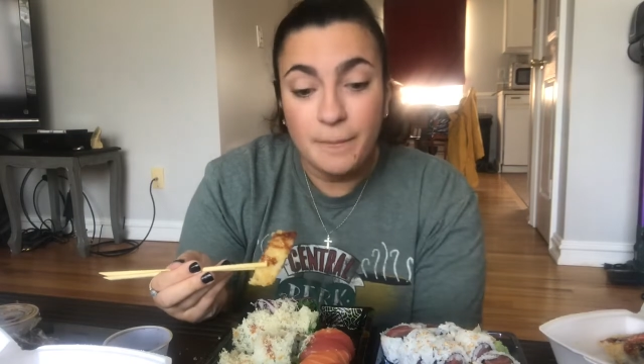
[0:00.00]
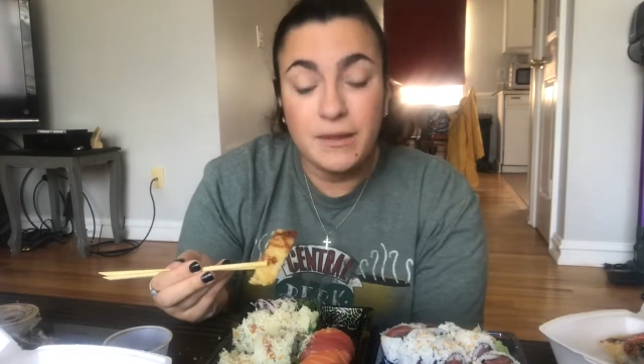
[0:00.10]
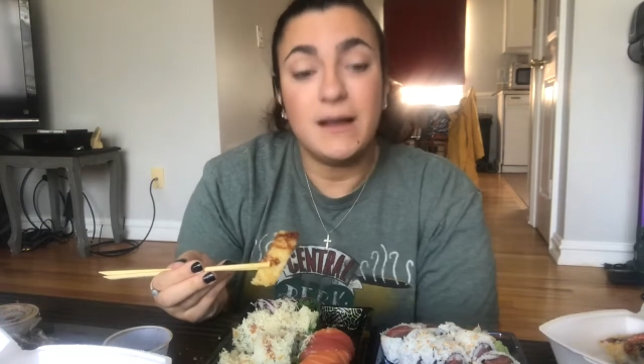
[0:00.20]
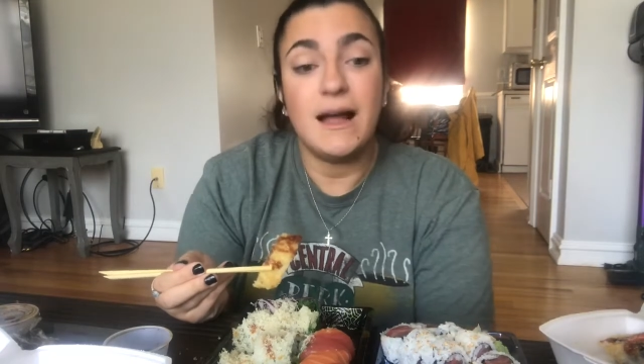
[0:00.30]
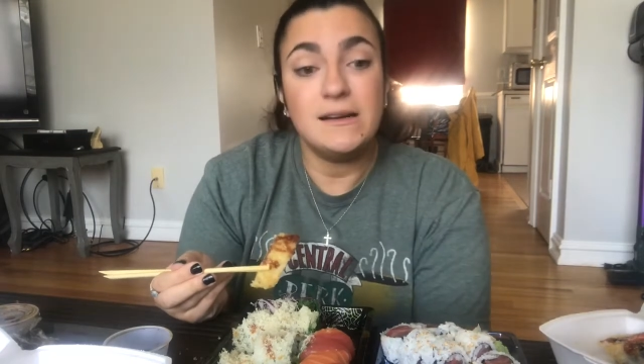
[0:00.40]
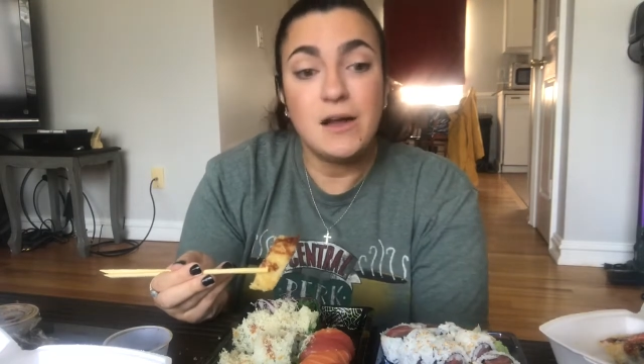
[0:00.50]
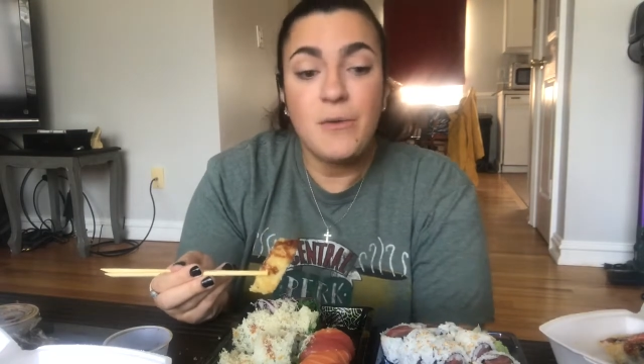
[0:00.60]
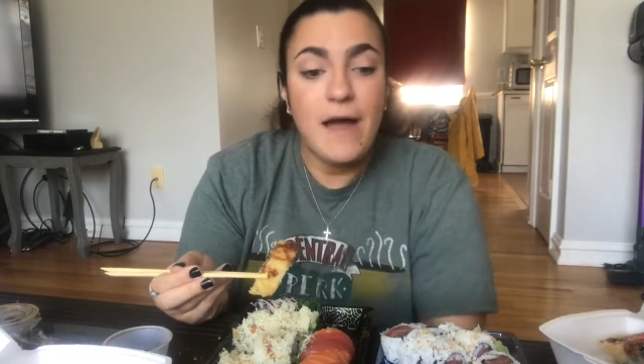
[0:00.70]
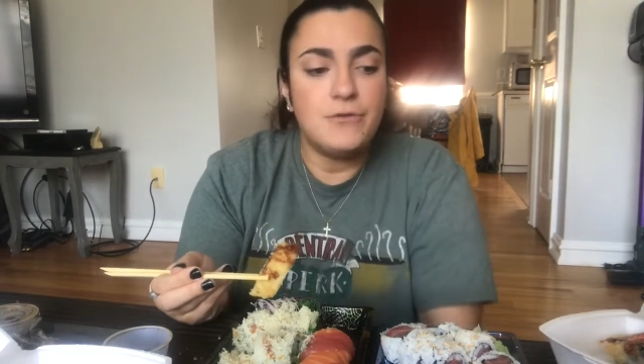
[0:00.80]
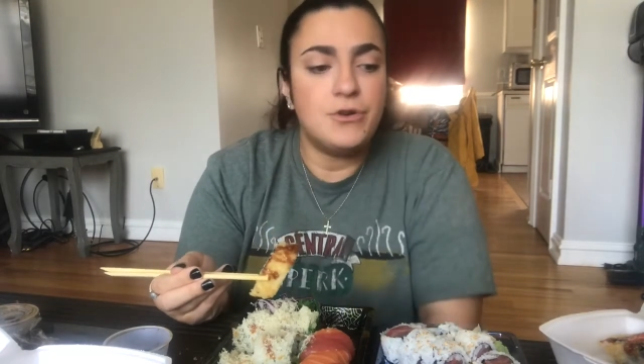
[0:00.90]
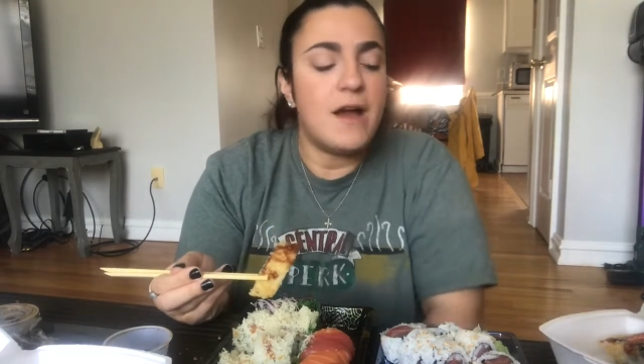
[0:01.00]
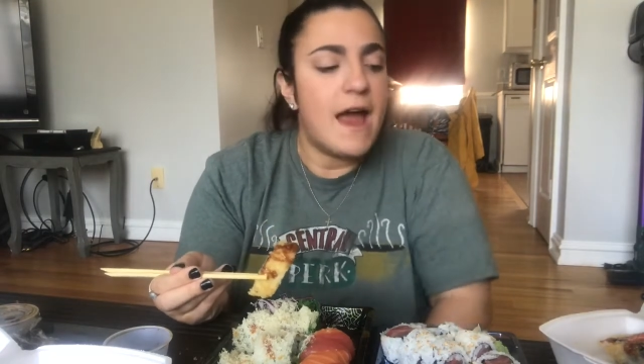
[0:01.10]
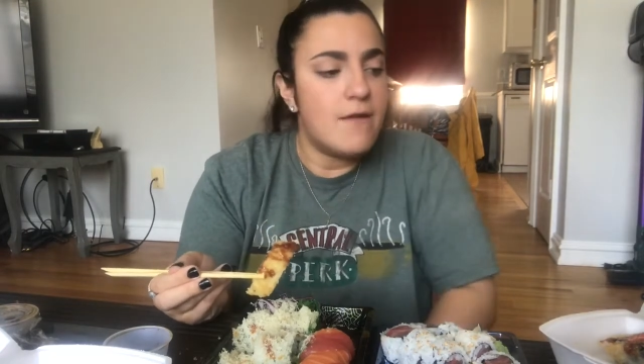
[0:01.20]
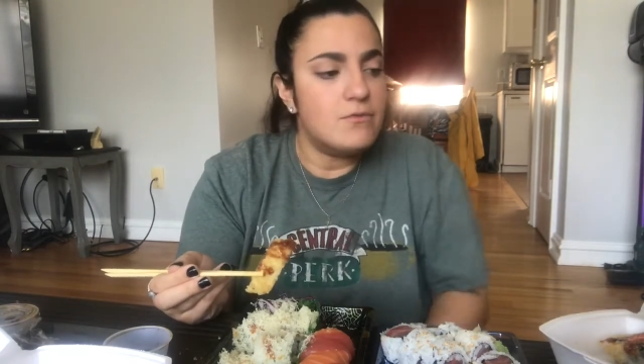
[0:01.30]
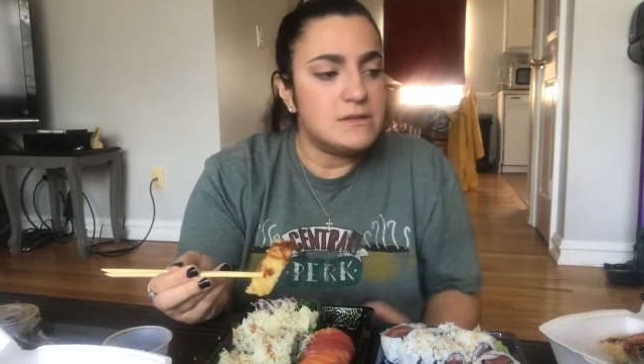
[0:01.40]
Like, I know after
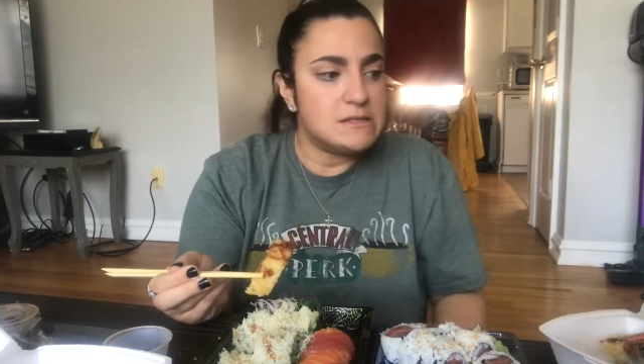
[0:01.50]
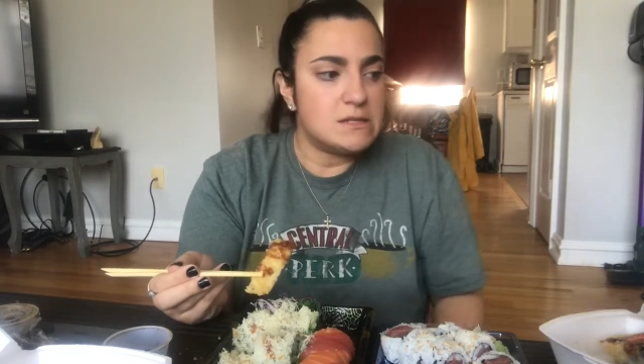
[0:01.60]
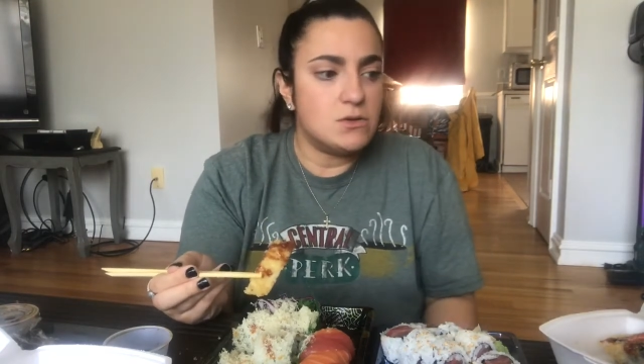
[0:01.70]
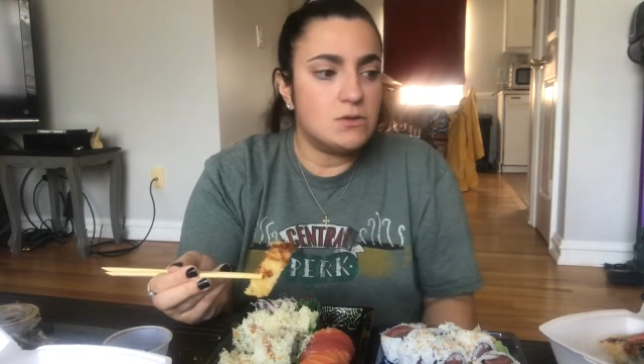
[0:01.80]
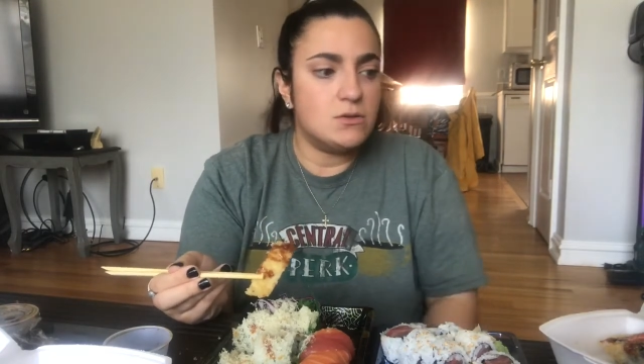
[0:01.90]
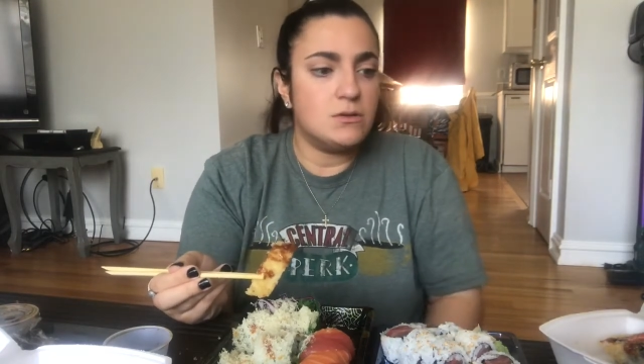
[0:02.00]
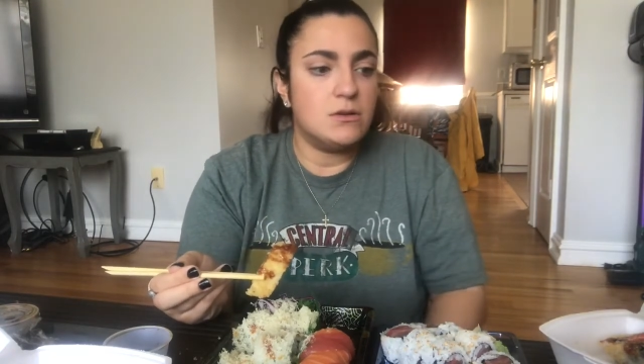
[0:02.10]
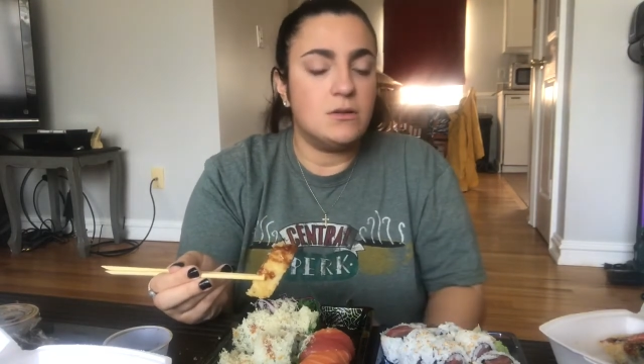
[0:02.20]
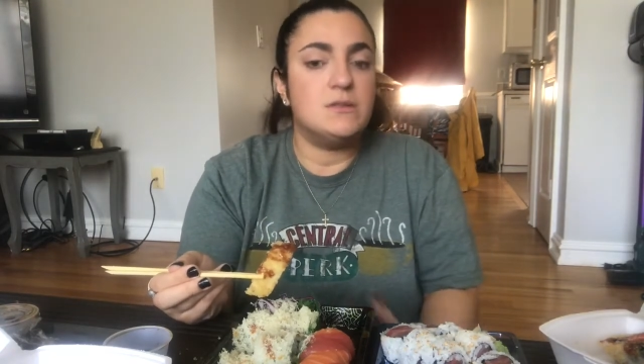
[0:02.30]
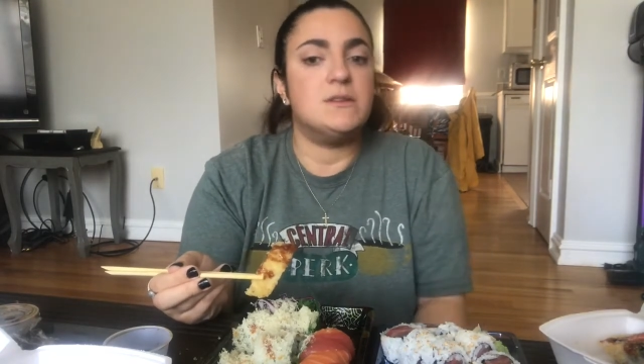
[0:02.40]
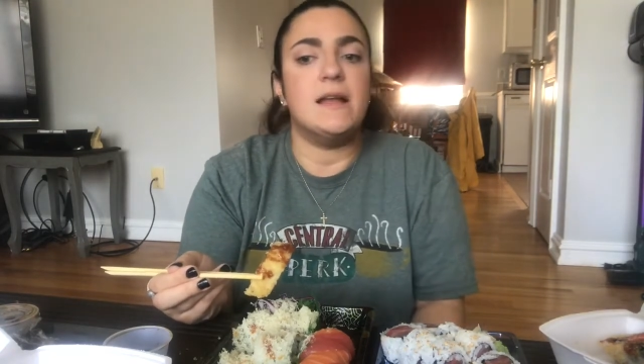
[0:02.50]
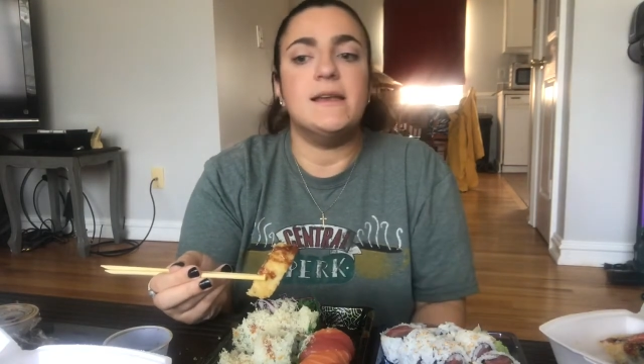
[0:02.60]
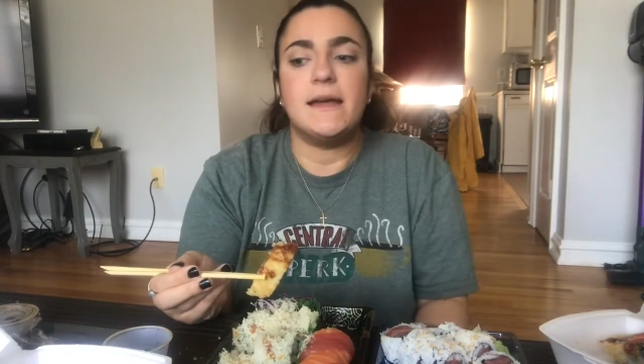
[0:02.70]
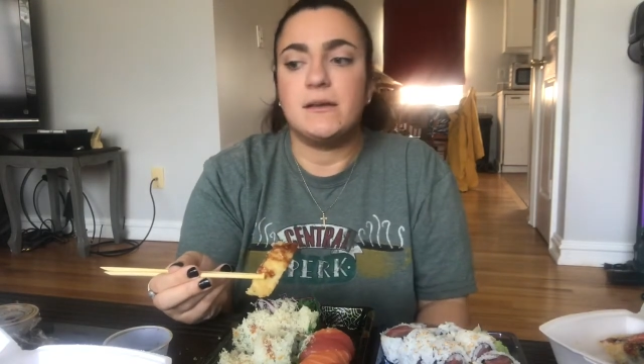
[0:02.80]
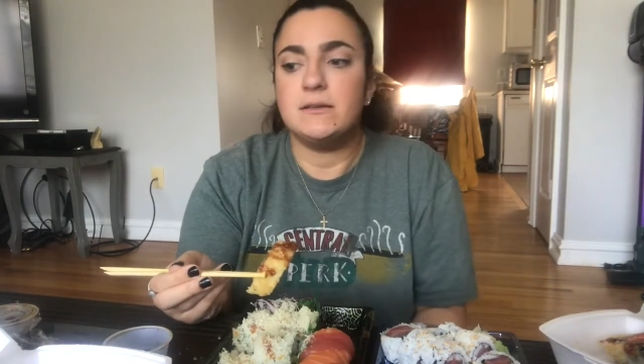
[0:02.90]
every single
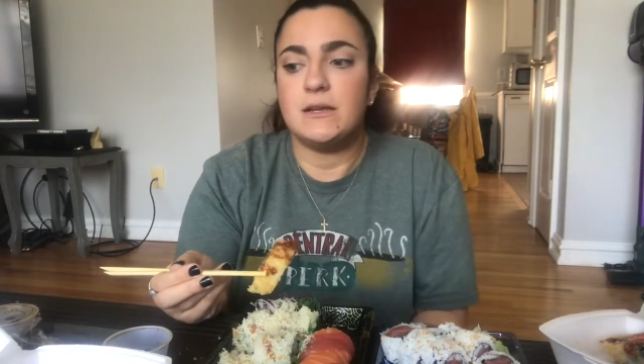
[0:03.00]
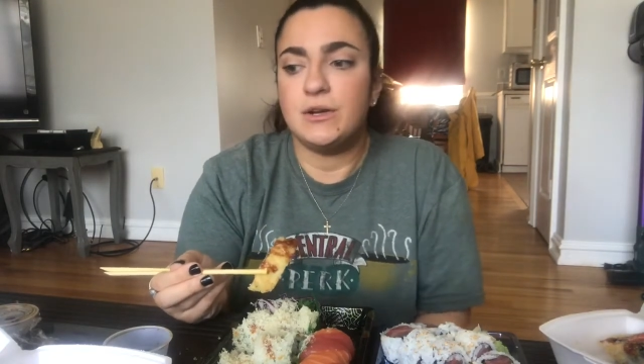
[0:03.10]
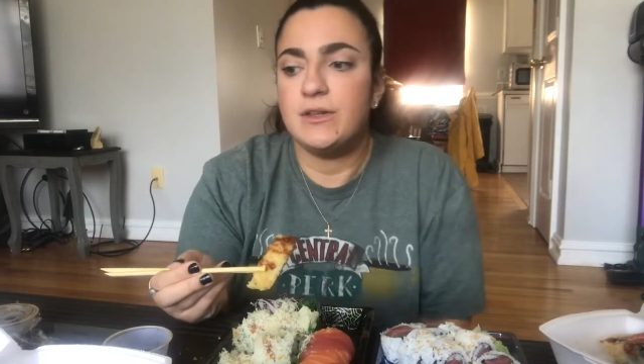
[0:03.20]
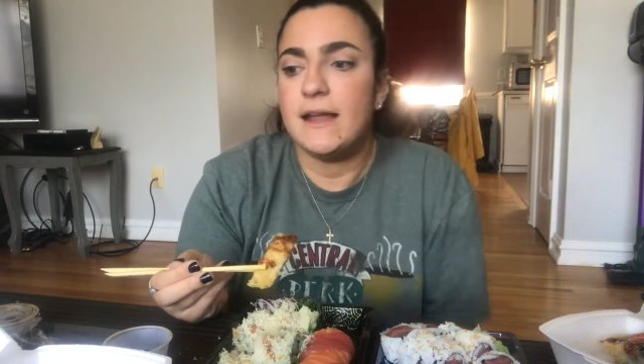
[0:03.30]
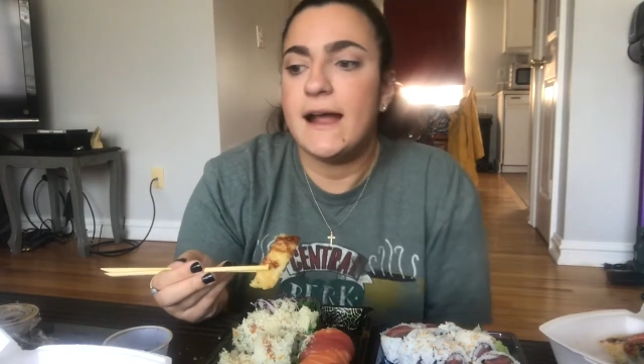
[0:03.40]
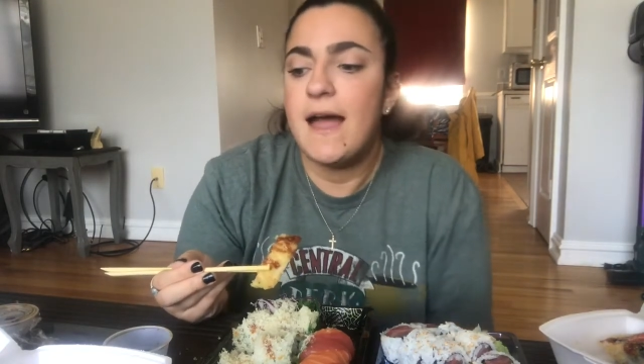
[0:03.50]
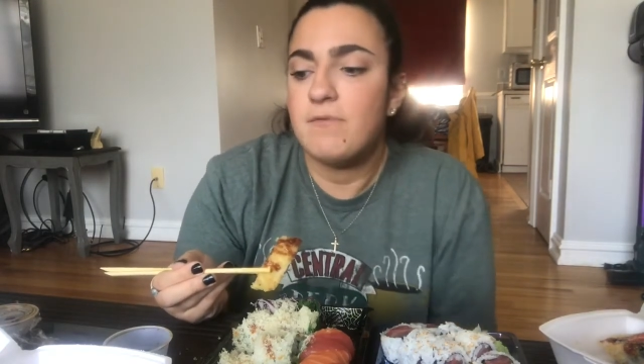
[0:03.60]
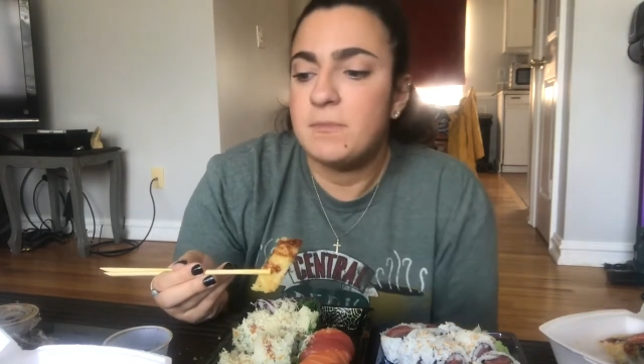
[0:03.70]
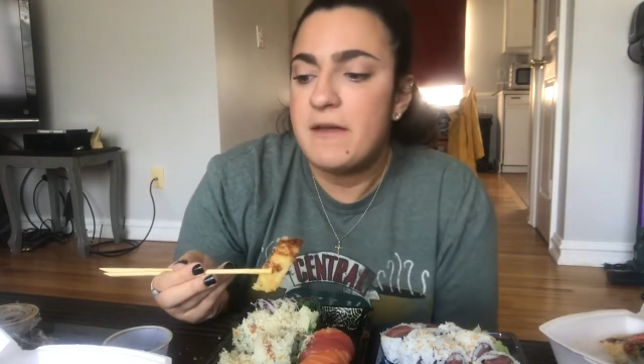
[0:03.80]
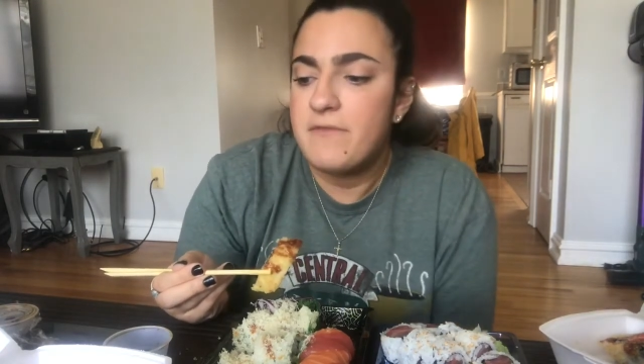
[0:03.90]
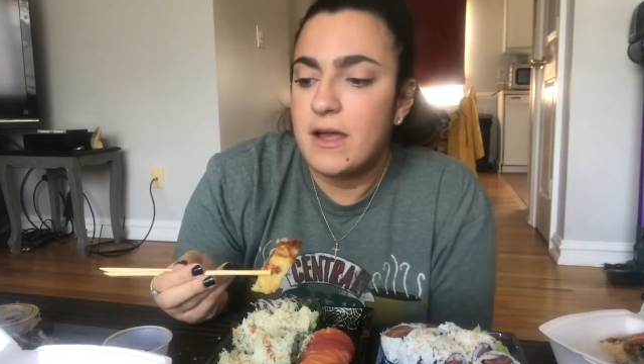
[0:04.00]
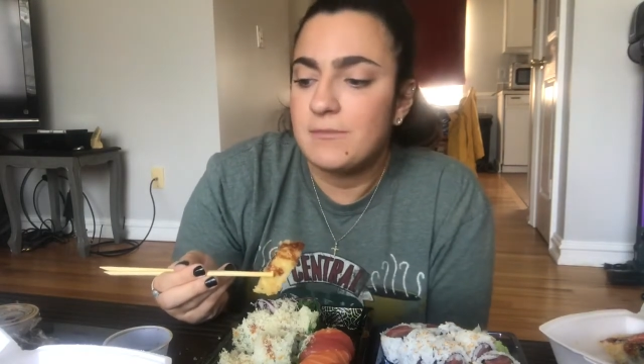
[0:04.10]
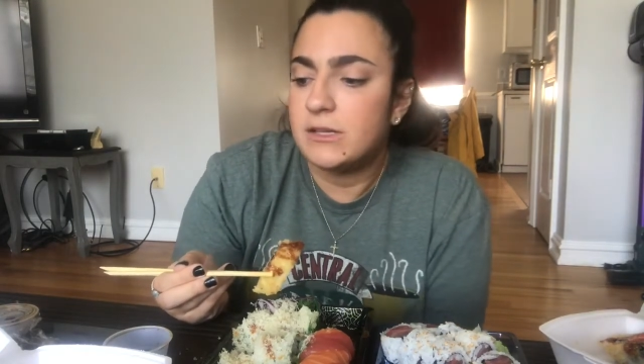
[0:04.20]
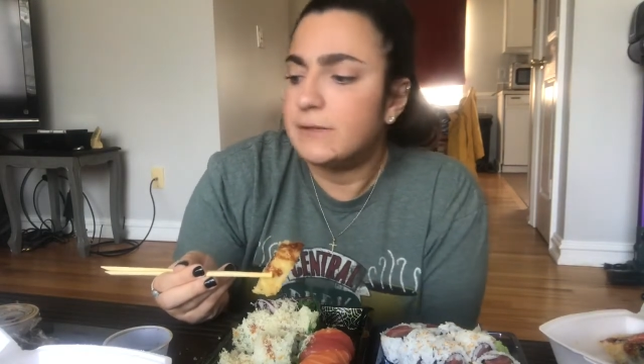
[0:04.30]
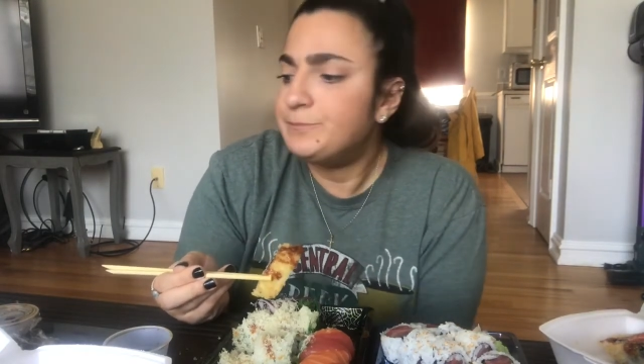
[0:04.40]
Sunday dinner that I have with my family,